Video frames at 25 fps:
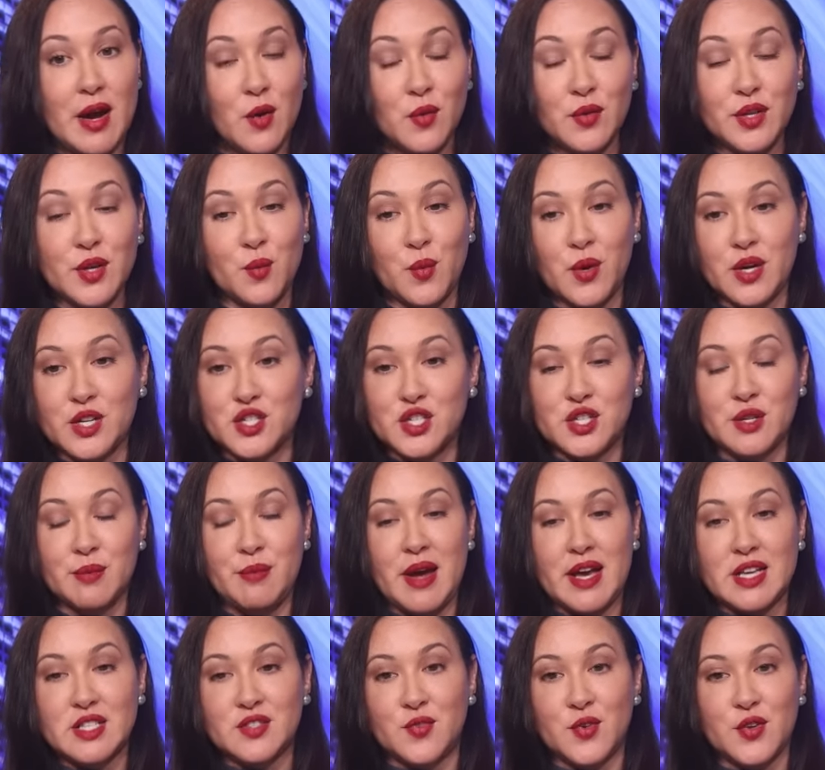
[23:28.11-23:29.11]
I only wish
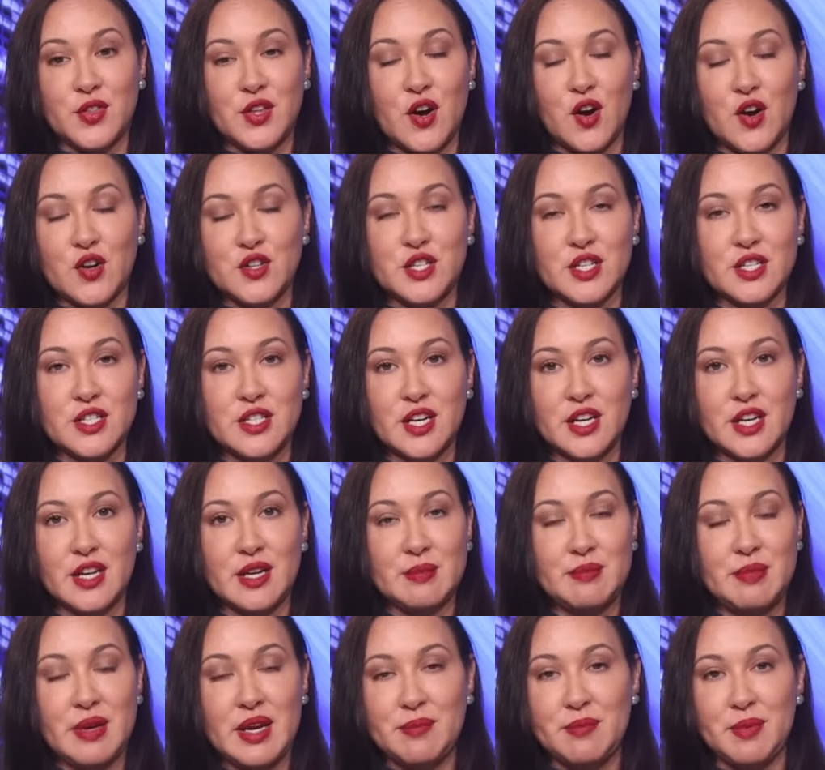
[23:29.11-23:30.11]
the best for the
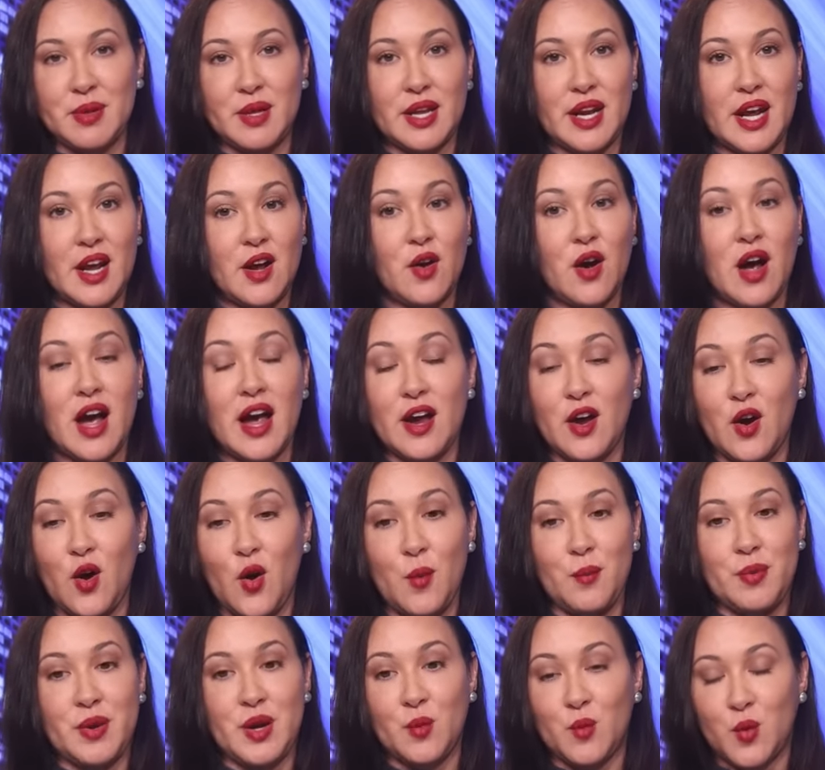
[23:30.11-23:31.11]
Argentinian people, and I, I
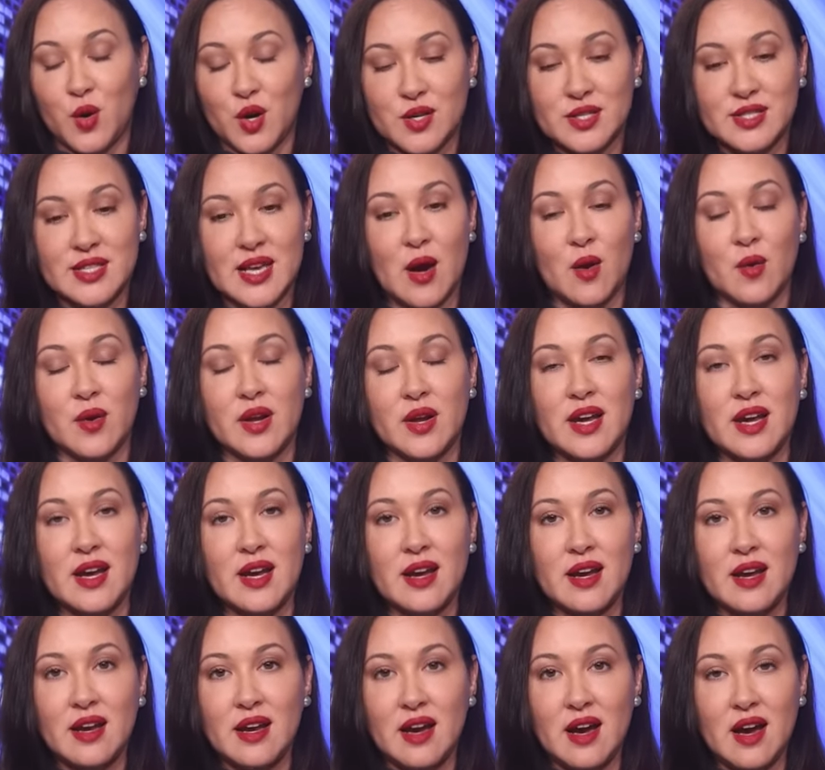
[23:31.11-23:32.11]
hope he works out
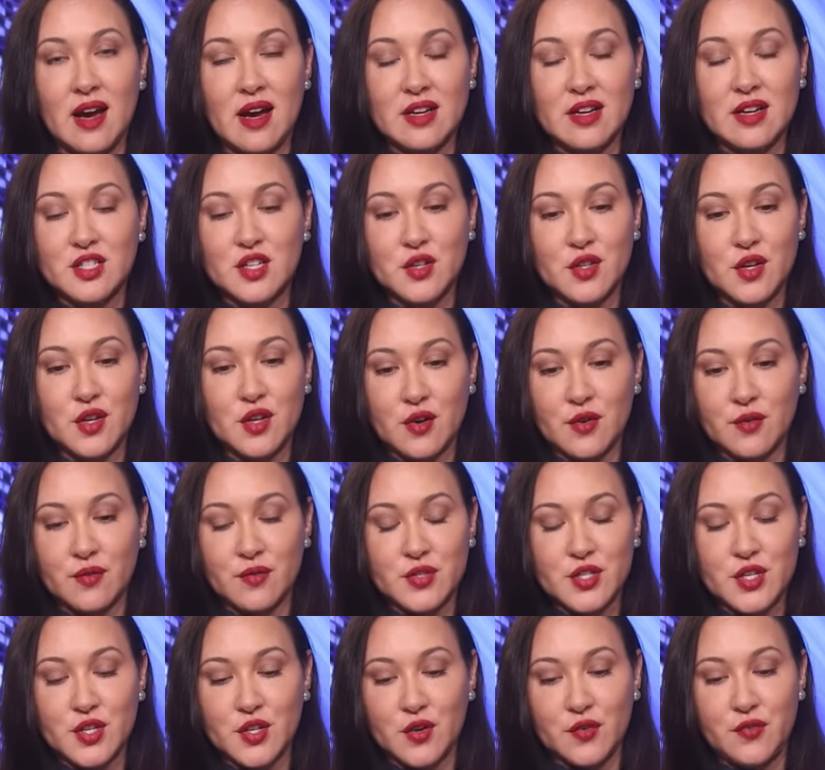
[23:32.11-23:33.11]
uh, to
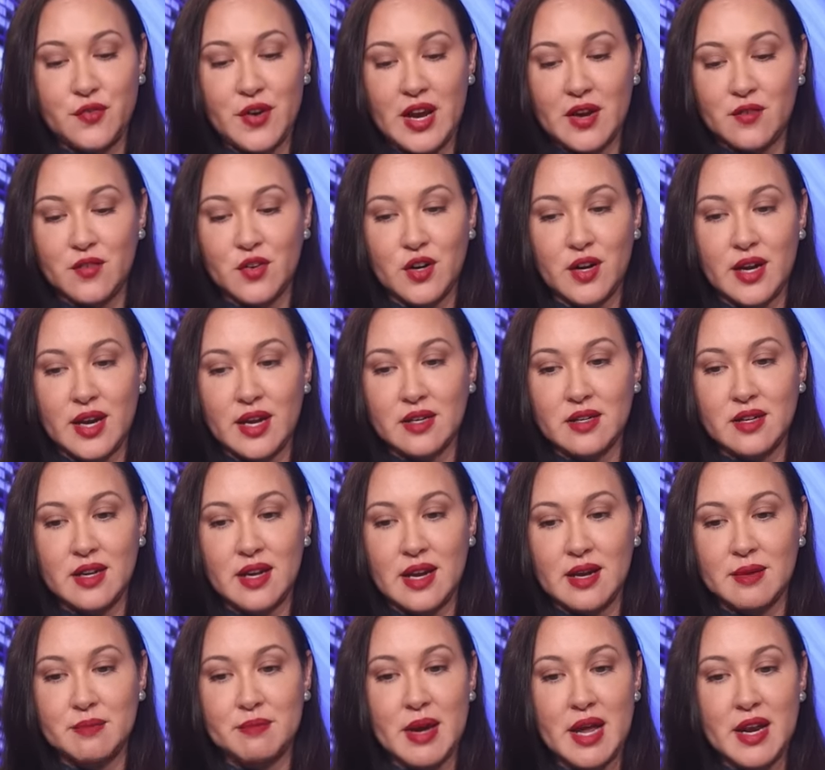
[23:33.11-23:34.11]
their to their favor
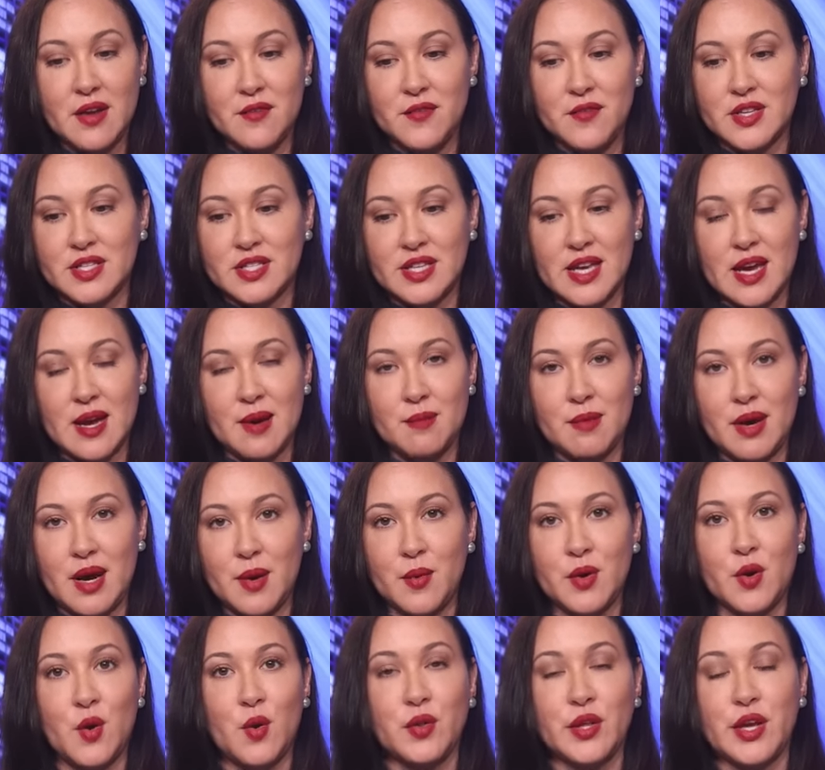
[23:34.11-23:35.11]
and and benefits them.
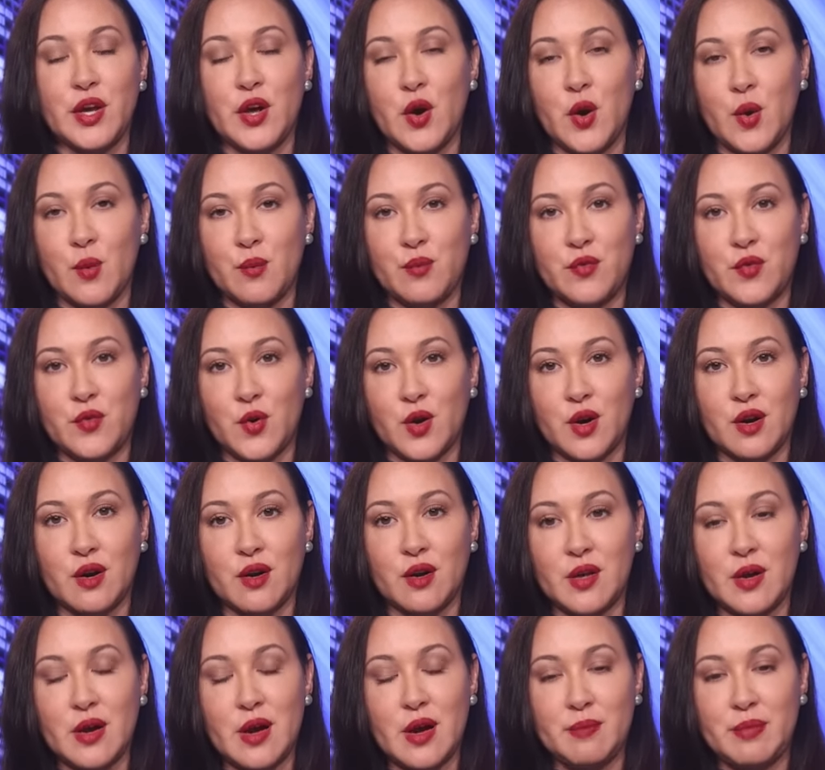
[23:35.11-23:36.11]
I would only hope
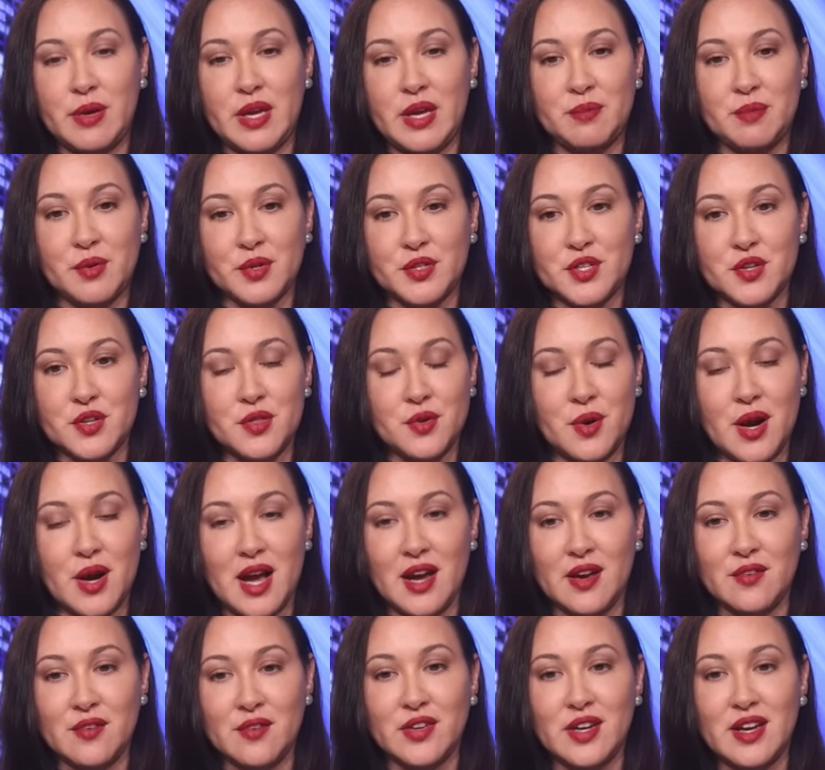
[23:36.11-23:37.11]
for a people to
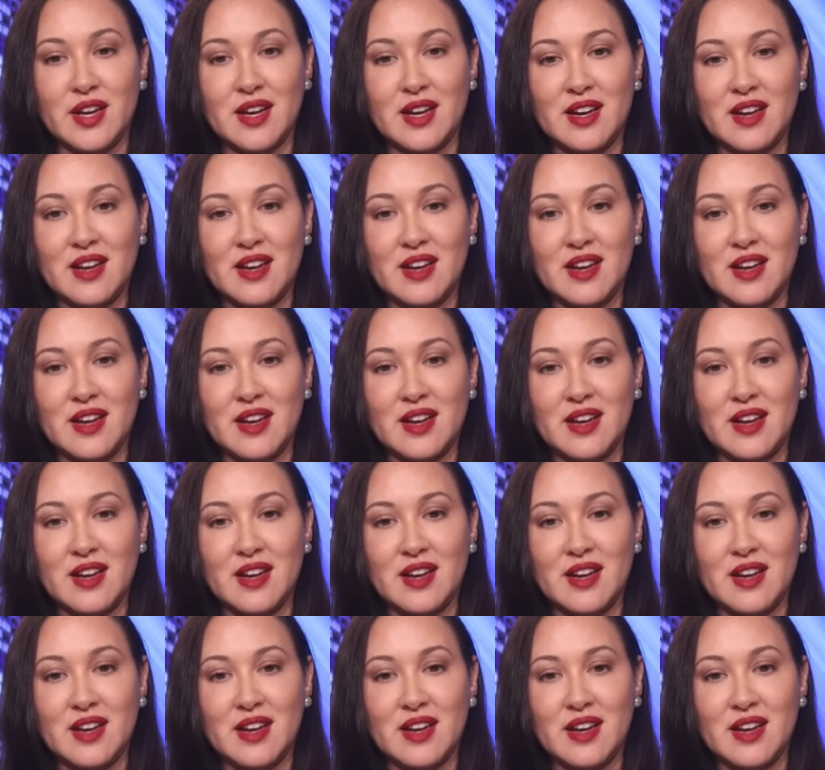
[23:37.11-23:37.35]
thrive.